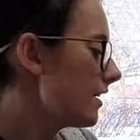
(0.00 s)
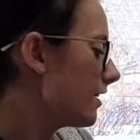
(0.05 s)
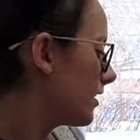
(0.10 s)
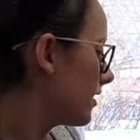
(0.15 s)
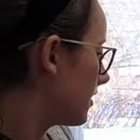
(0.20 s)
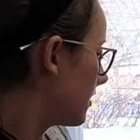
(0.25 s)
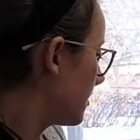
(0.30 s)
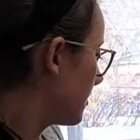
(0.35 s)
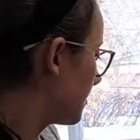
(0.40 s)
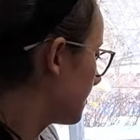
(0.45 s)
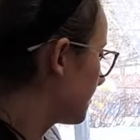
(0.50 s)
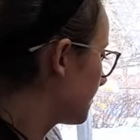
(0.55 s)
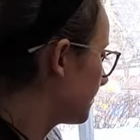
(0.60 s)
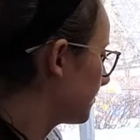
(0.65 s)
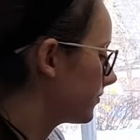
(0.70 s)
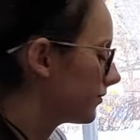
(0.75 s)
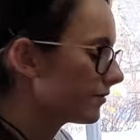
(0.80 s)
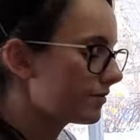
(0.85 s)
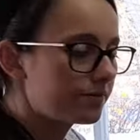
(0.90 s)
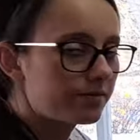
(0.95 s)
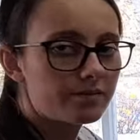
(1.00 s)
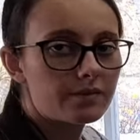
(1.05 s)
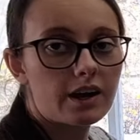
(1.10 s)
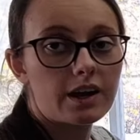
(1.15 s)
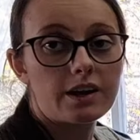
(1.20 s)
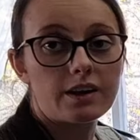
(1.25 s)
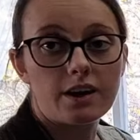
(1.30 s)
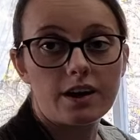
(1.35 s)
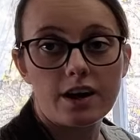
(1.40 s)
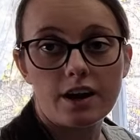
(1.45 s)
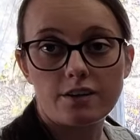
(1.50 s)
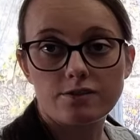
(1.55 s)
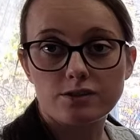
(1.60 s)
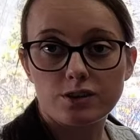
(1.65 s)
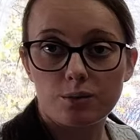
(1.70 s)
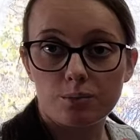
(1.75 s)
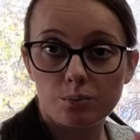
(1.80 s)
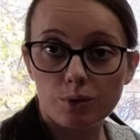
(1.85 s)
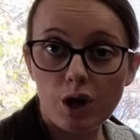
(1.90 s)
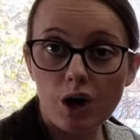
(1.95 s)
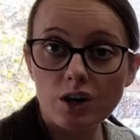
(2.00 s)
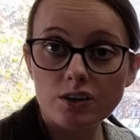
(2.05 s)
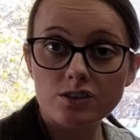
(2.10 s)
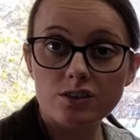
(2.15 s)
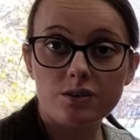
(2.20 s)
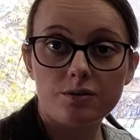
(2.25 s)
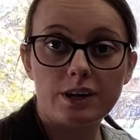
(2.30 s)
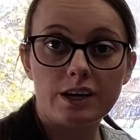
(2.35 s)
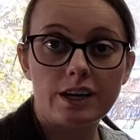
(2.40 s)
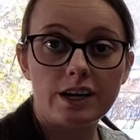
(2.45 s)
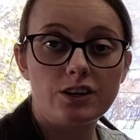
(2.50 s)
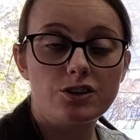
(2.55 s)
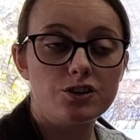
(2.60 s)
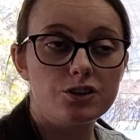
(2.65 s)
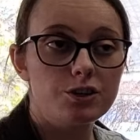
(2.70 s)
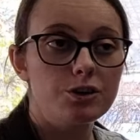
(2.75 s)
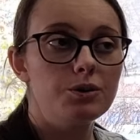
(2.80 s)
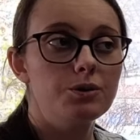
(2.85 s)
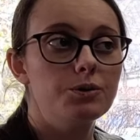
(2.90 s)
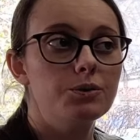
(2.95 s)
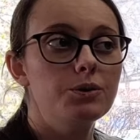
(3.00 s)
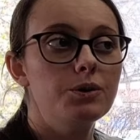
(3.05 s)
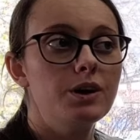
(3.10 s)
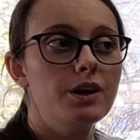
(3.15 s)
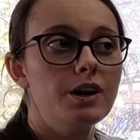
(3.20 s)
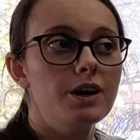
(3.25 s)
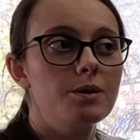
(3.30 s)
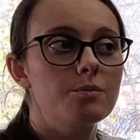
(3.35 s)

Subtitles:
And I have some blocks already too,